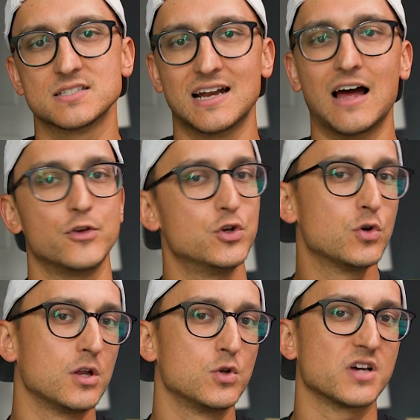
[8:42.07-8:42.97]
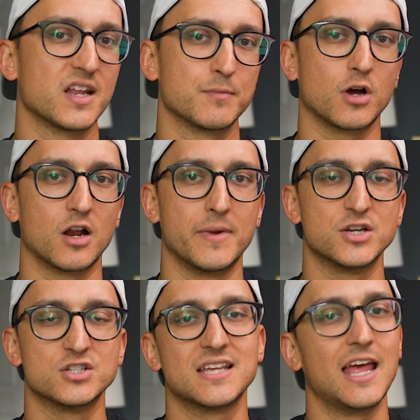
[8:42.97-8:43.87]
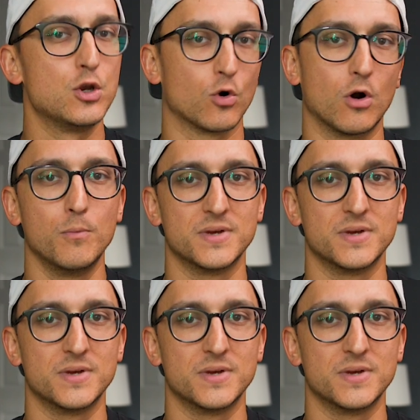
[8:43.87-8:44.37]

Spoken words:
on how you can use HoneyBook automations in your own